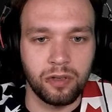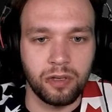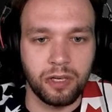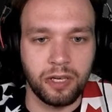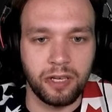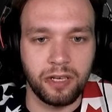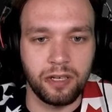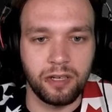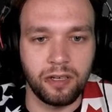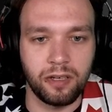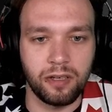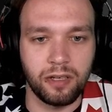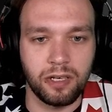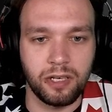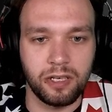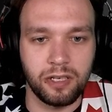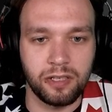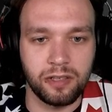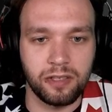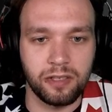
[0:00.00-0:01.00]
I didn't
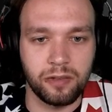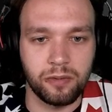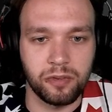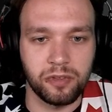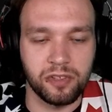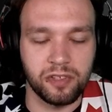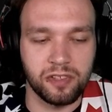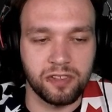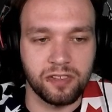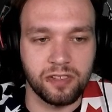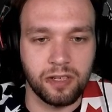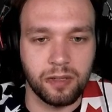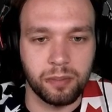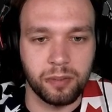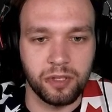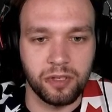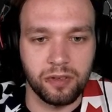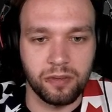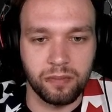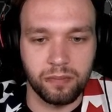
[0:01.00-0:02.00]
think it was gonna stop
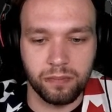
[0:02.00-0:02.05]
here.